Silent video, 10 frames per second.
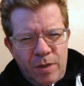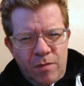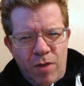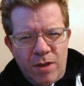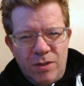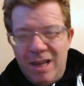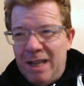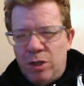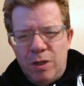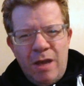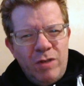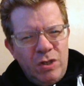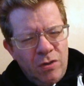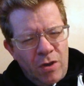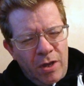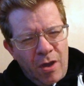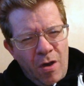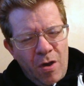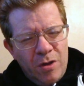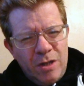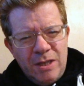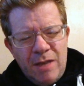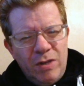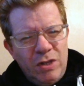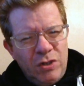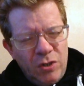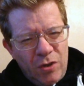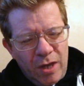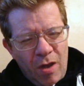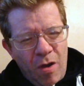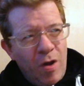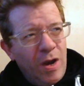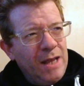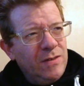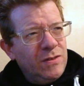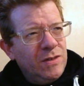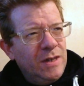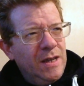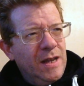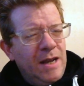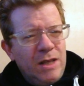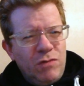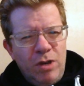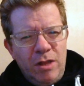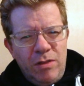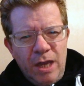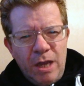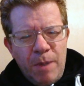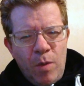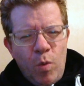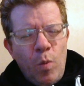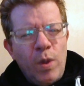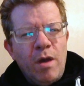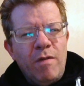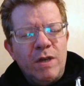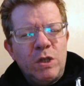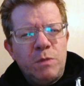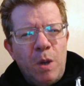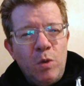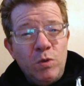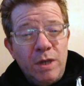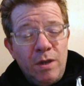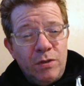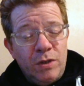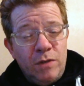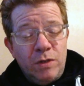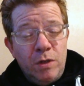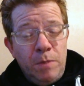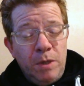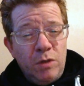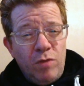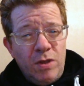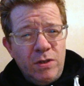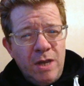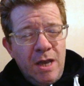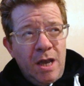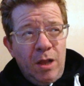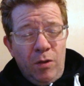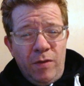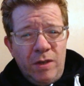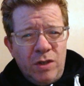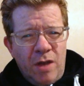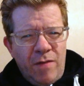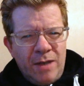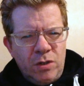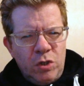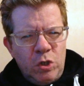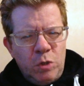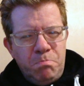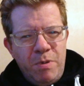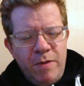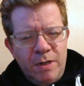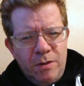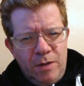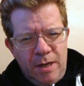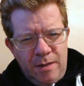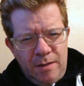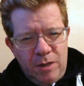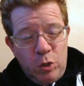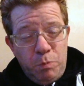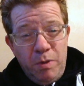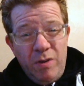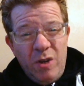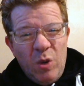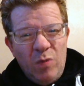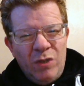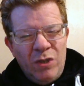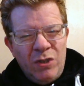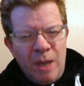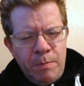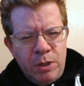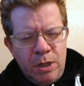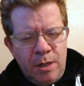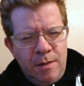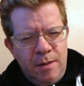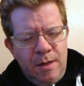Friends, let's have a discerning heart. Let's have a discerning heart. Let's really think about what we are exposing ourselves to, because, friends, a lot of that stuff has a spirit on it, a spirit of deception.